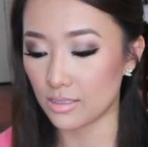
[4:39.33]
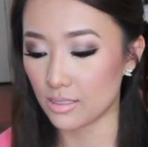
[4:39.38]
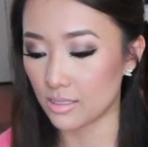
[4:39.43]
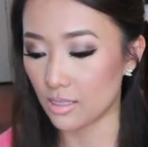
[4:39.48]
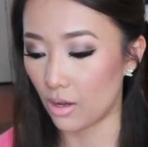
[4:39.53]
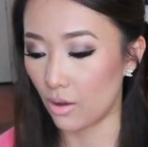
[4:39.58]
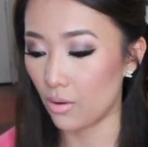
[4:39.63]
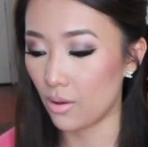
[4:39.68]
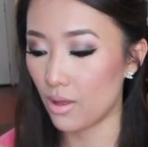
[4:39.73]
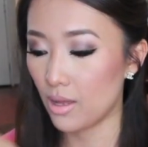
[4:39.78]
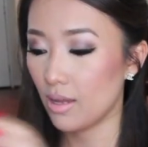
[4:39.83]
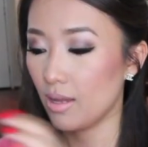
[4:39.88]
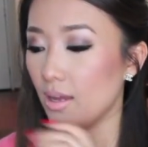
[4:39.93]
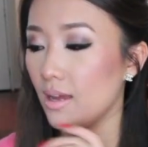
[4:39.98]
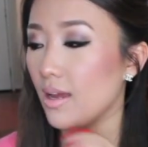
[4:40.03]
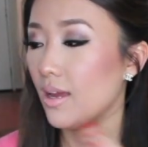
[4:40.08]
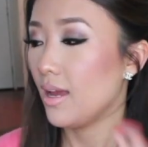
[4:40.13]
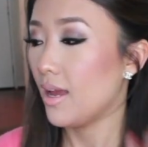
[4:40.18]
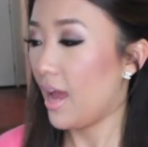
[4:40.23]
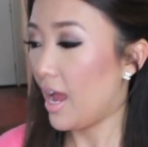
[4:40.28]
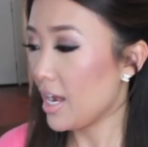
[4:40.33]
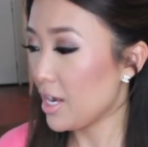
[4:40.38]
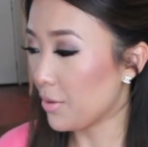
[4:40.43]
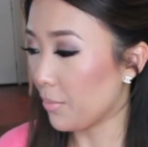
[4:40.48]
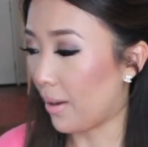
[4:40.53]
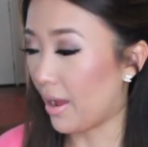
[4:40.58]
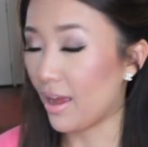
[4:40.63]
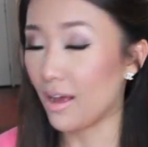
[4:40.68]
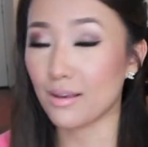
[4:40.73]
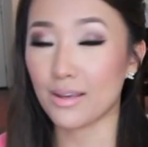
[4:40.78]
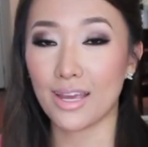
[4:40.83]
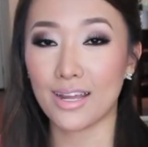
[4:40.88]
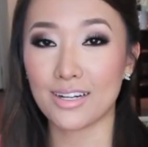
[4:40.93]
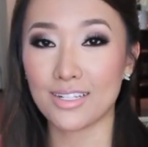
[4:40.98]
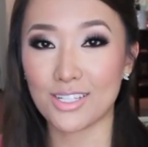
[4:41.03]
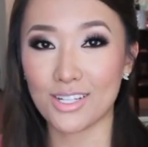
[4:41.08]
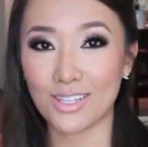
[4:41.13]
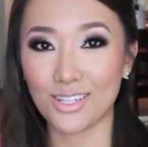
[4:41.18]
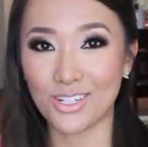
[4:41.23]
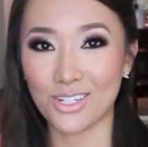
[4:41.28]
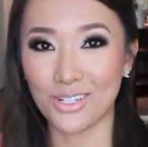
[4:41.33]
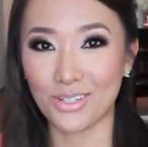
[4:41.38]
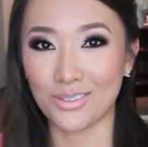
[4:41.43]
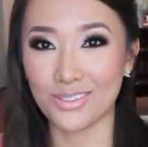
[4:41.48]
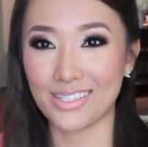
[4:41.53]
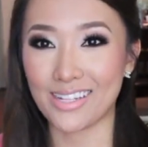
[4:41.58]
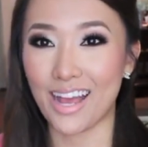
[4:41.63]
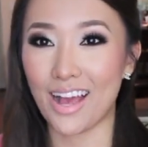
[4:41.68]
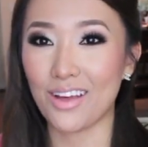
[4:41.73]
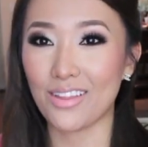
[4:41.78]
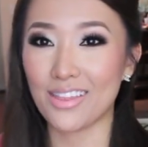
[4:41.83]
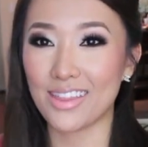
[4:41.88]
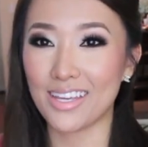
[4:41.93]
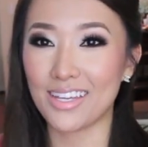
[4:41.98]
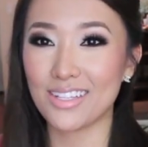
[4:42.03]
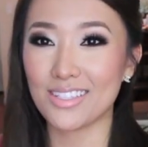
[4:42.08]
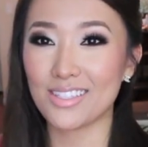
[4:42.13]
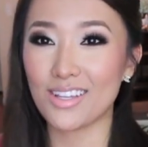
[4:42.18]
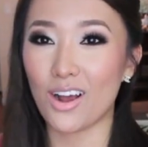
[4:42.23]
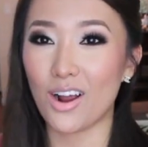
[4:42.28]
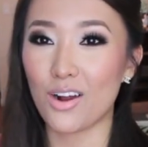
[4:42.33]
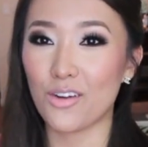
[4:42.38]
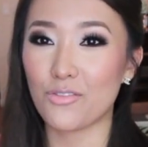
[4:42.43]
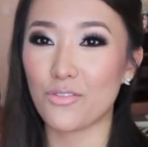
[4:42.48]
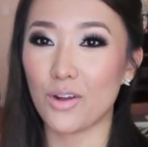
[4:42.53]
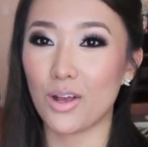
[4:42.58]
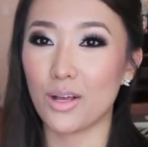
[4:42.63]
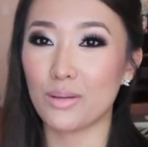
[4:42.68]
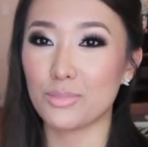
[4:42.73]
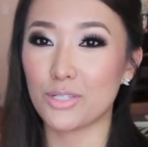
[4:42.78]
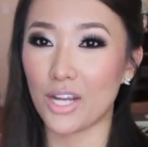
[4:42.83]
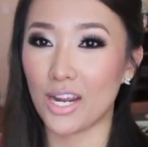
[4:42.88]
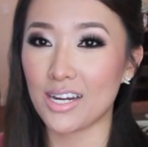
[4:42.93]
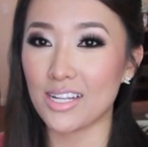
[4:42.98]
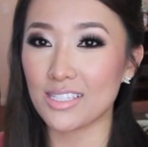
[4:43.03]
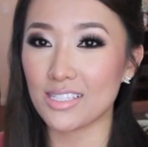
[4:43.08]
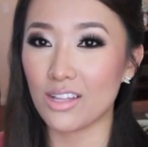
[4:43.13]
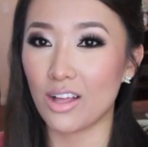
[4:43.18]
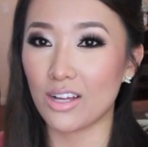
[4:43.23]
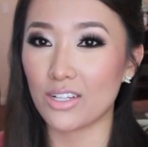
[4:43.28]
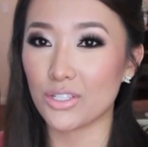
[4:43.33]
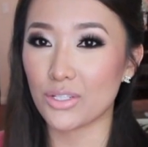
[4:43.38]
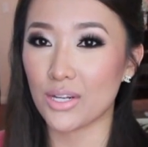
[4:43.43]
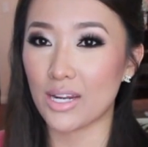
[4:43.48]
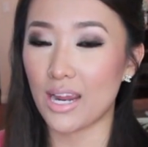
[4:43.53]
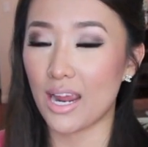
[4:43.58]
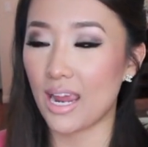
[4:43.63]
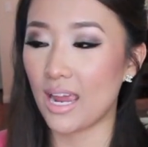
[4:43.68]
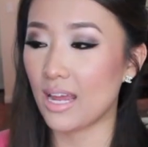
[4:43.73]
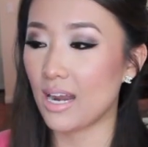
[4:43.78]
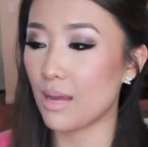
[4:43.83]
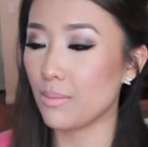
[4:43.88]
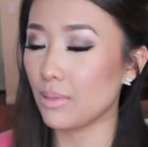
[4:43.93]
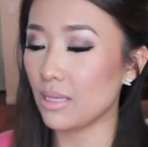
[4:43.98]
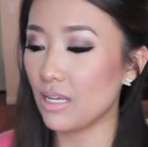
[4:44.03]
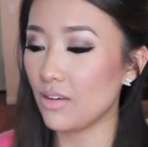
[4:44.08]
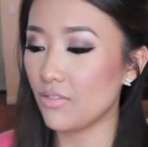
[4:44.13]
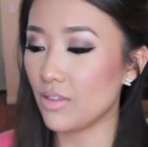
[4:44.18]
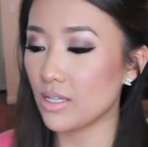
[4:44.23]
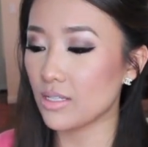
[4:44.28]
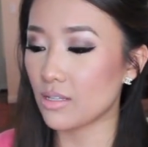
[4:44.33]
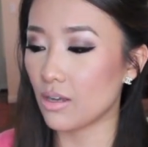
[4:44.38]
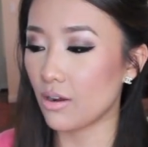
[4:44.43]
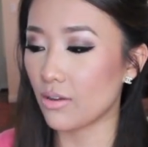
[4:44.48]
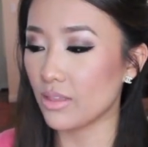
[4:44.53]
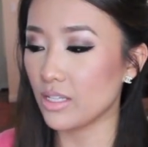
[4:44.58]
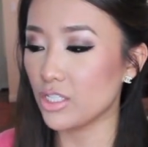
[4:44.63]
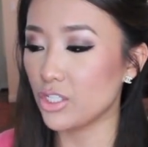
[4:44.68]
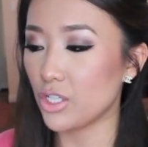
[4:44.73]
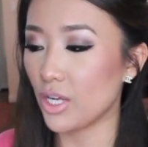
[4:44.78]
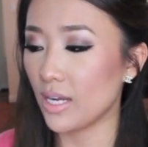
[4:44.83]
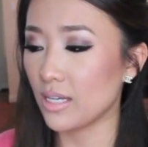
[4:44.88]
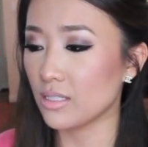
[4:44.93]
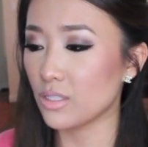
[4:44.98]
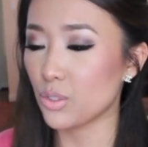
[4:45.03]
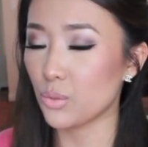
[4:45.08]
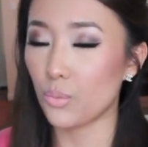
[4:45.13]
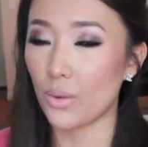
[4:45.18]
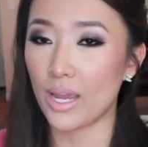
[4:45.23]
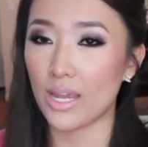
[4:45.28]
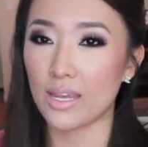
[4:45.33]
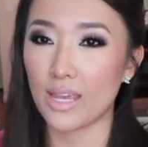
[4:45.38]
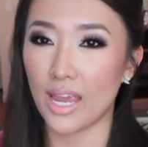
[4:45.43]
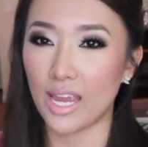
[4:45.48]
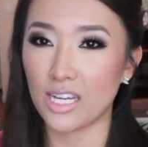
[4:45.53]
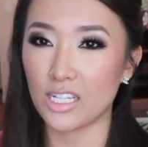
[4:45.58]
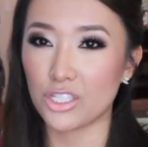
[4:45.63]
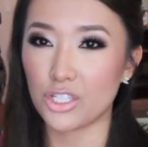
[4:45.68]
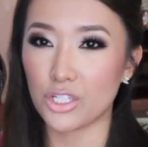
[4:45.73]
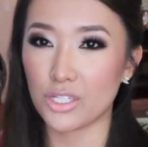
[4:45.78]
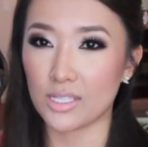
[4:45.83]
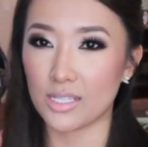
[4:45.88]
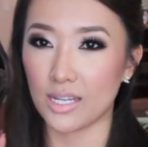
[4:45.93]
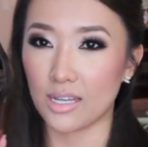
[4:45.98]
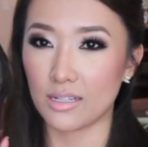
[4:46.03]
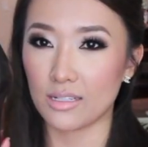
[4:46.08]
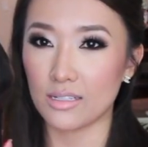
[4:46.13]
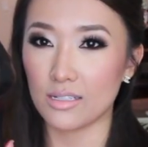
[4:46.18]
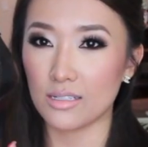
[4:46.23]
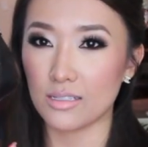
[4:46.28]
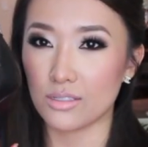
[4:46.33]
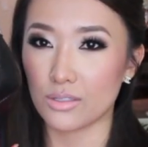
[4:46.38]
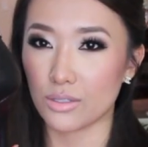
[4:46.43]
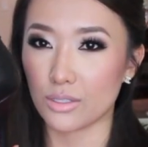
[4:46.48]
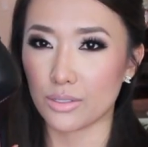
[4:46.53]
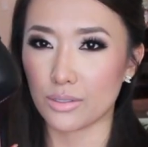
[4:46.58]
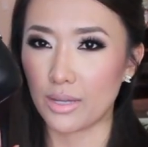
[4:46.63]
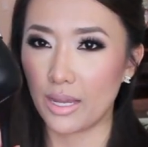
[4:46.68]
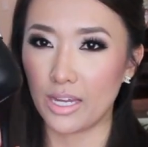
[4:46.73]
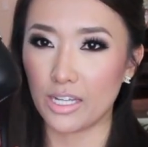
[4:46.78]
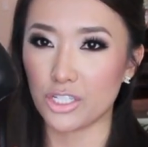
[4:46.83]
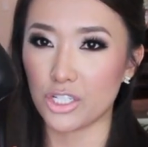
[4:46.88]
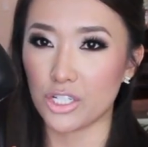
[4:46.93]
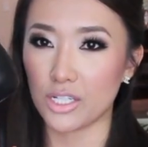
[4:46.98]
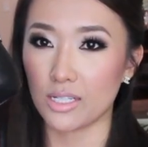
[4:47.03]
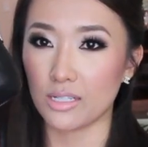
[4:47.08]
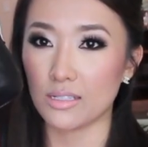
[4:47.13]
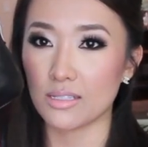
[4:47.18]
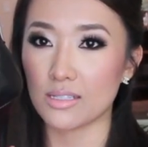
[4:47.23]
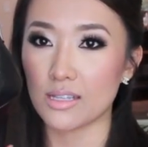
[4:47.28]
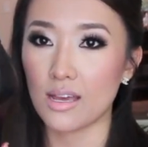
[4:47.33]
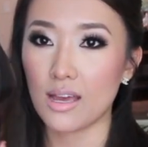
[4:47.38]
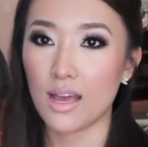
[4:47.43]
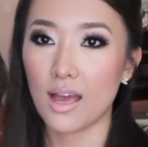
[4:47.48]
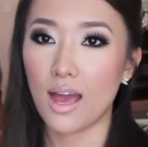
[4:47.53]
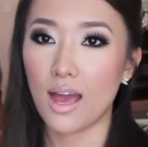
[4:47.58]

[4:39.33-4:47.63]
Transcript: So Anyway, I'll get into the shoes now. These are from Chinese Laundry, and I believe these are the Jane's Way caged sandals or caged heels.